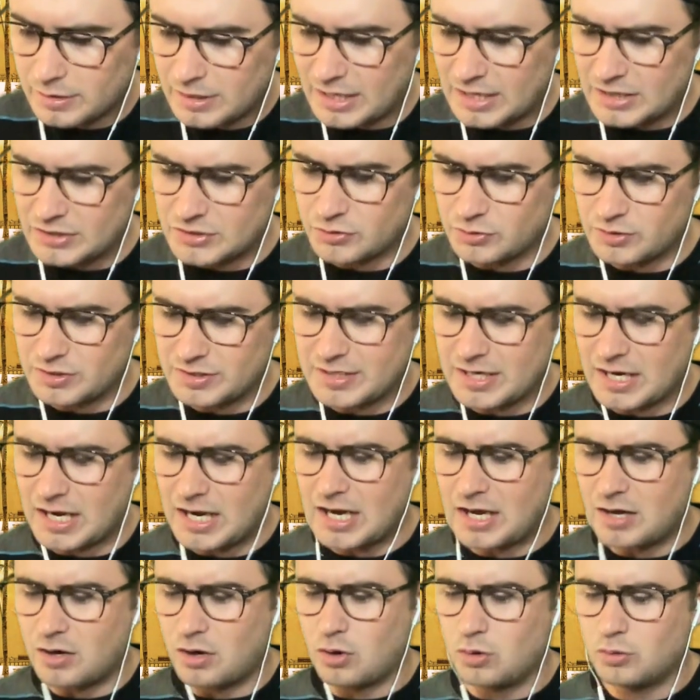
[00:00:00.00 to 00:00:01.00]
Okay, so he's
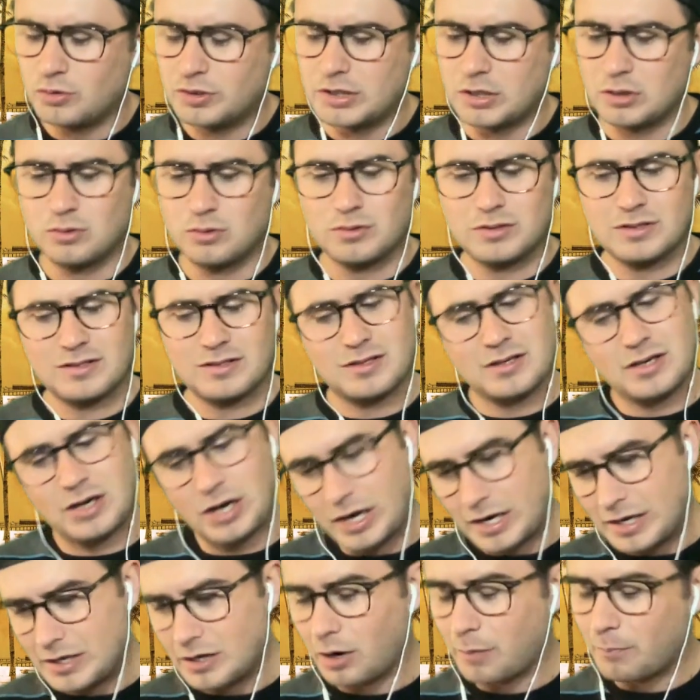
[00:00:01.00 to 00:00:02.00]
got only, oh, we, all
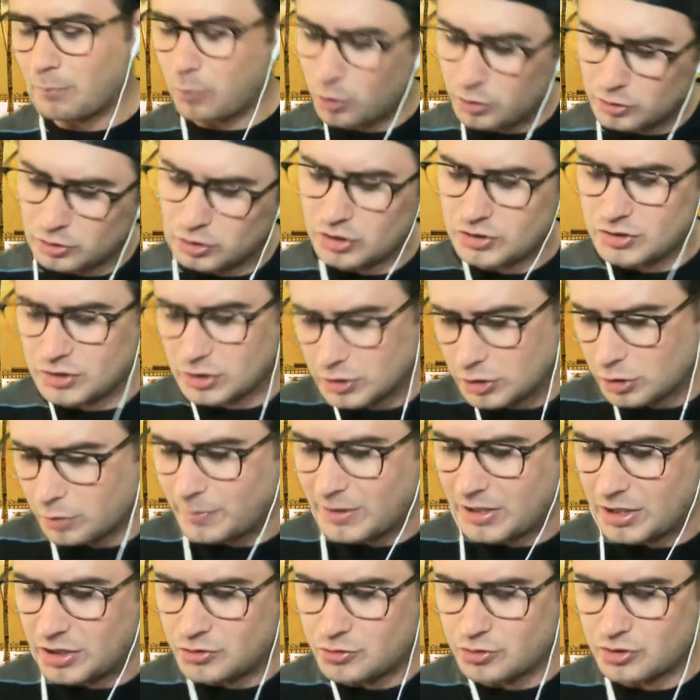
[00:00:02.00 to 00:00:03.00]
right, our board looks a
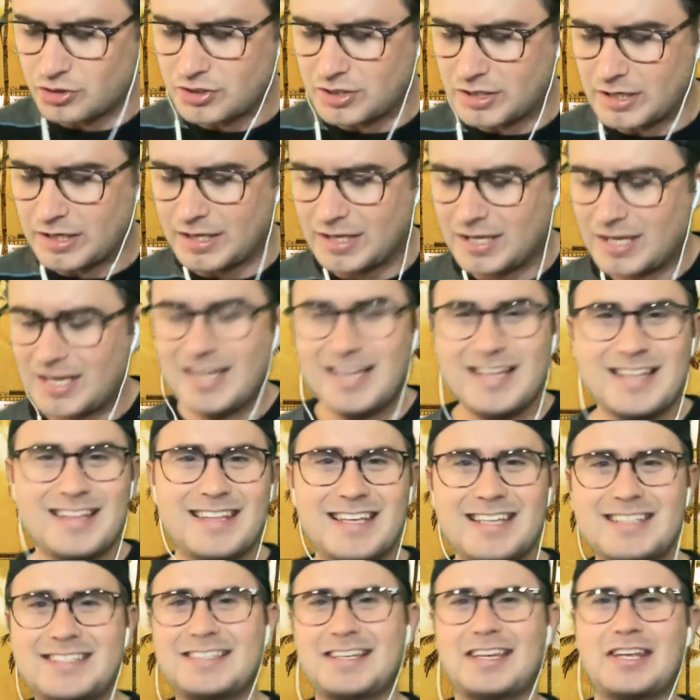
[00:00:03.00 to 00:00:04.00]
little bit interesting.
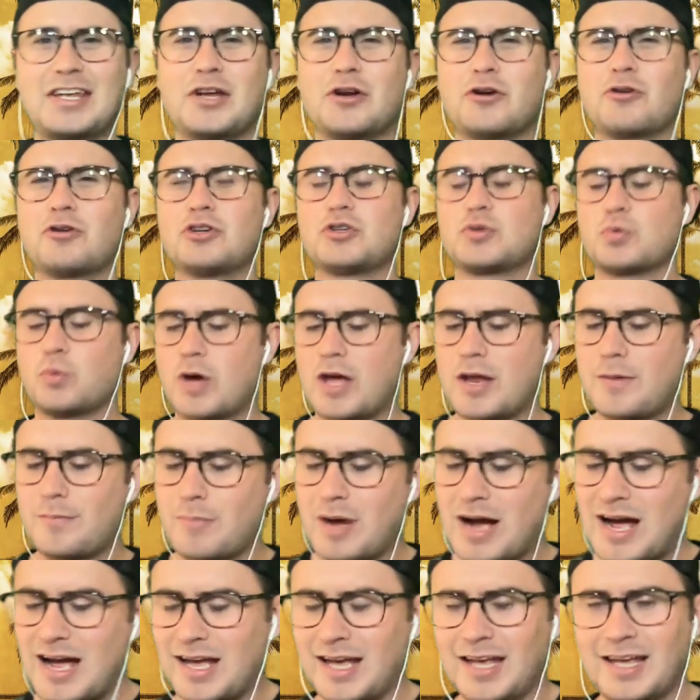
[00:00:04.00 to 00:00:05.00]
This here is when
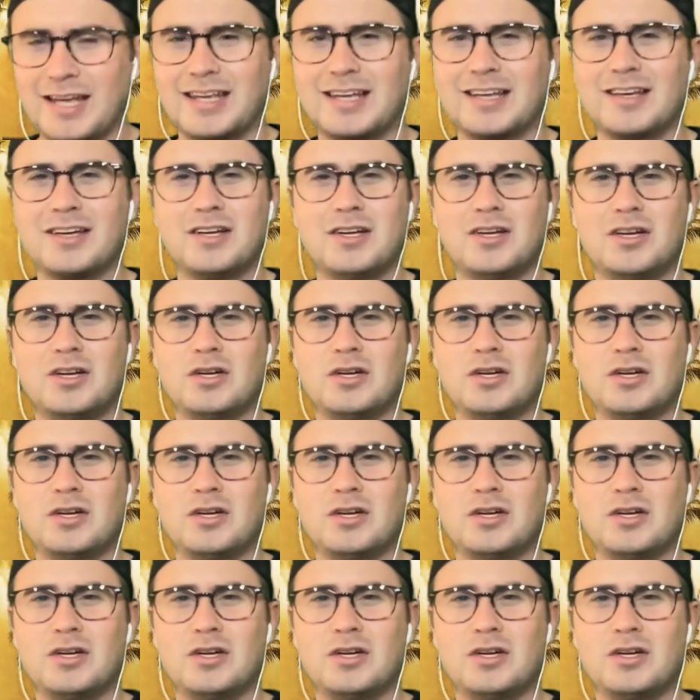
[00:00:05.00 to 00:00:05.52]
my